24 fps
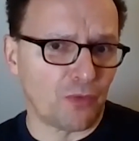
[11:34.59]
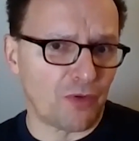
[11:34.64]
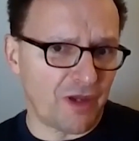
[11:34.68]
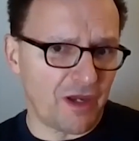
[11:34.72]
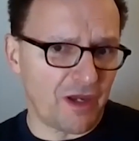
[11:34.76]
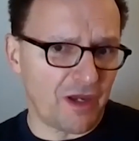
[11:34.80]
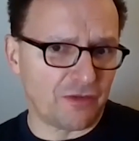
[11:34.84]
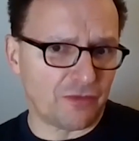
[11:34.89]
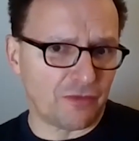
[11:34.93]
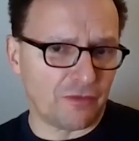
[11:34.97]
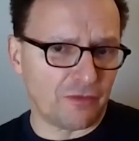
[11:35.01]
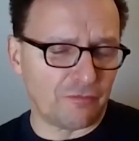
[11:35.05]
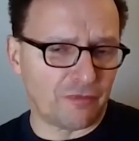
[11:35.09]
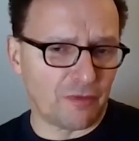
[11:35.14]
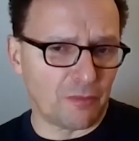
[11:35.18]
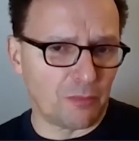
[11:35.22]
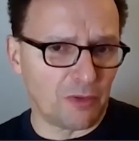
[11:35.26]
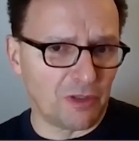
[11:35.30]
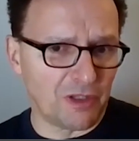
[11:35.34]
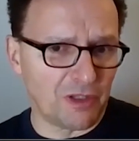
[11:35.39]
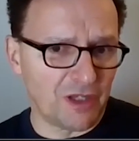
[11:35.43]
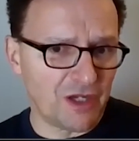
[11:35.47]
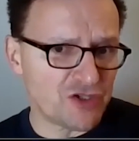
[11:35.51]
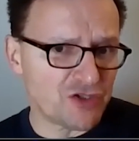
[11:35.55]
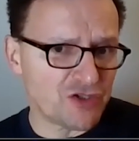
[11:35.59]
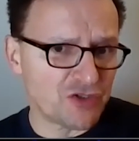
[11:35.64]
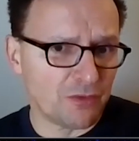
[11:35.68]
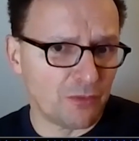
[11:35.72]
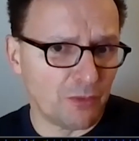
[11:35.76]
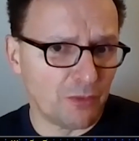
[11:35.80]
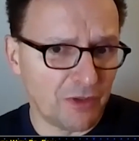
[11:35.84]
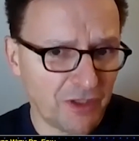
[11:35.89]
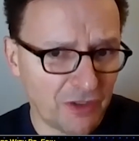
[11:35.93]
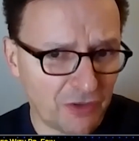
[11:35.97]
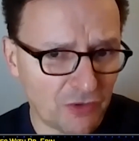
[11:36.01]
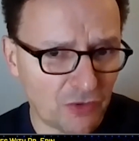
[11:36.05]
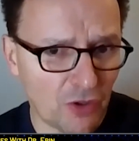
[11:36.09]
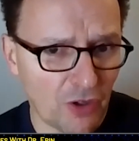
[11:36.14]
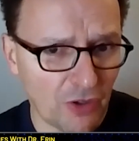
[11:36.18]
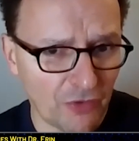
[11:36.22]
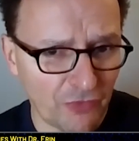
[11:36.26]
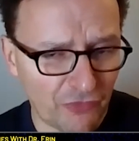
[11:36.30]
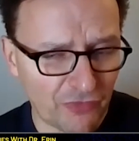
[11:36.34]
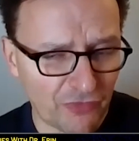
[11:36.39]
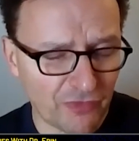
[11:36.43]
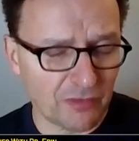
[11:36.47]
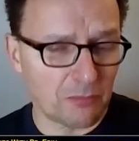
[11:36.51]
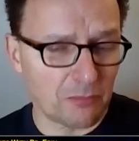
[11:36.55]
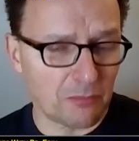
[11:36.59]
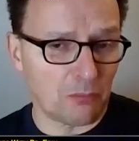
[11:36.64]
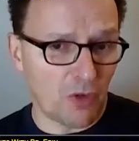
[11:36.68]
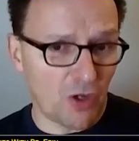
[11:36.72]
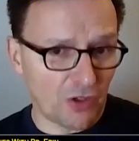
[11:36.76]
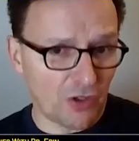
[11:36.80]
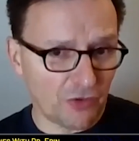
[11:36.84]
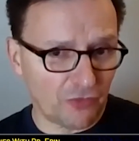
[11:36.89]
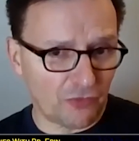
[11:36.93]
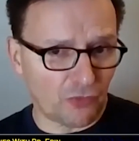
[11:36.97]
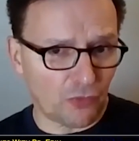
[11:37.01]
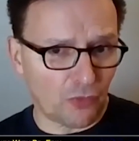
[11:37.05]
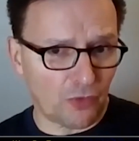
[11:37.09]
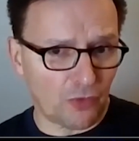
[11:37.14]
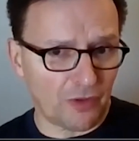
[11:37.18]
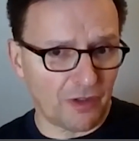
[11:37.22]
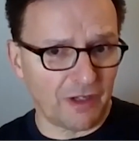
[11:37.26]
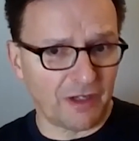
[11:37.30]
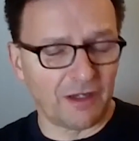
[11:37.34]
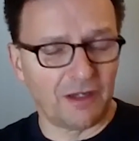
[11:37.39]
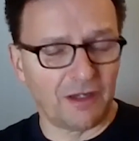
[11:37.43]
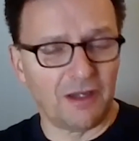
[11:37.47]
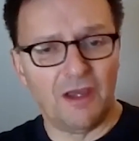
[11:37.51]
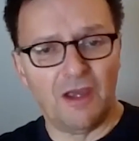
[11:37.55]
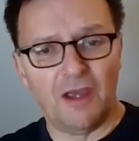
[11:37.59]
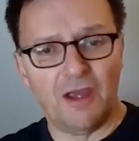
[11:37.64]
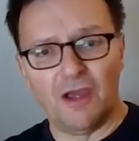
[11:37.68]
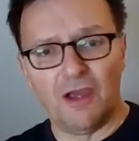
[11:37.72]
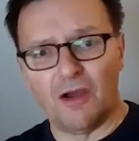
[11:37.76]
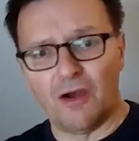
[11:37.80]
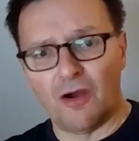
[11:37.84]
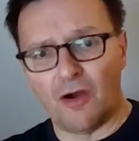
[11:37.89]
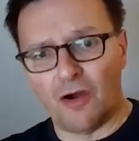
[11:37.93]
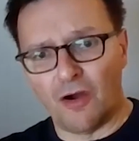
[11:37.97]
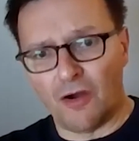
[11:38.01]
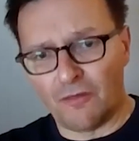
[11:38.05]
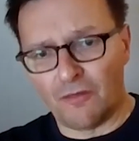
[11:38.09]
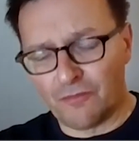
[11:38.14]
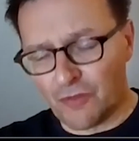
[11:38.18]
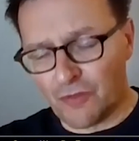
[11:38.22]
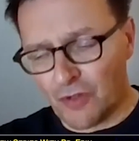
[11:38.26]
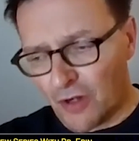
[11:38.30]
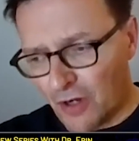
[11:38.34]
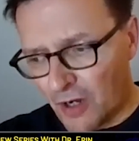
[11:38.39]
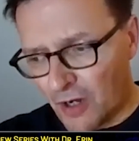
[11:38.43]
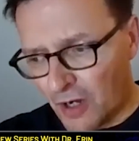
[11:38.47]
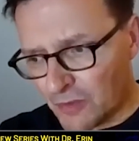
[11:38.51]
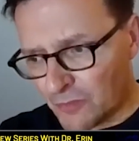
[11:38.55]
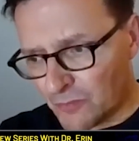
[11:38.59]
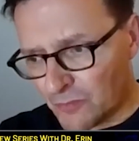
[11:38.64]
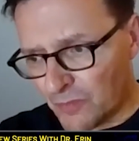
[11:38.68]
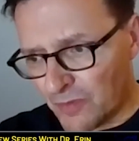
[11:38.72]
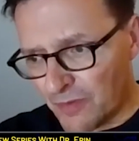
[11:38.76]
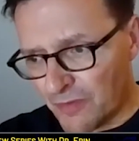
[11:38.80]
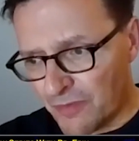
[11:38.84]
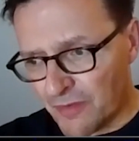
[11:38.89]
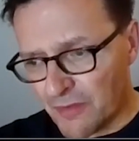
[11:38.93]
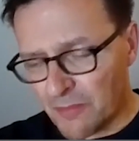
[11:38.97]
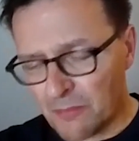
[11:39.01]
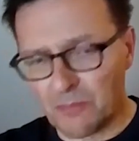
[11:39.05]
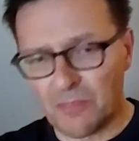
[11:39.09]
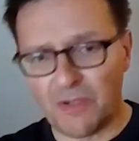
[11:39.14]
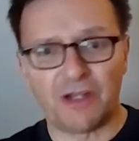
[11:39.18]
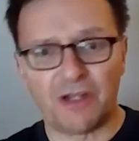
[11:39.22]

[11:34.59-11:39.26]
with atrial fibrillation, you need constant monitoring of your heart rhythm.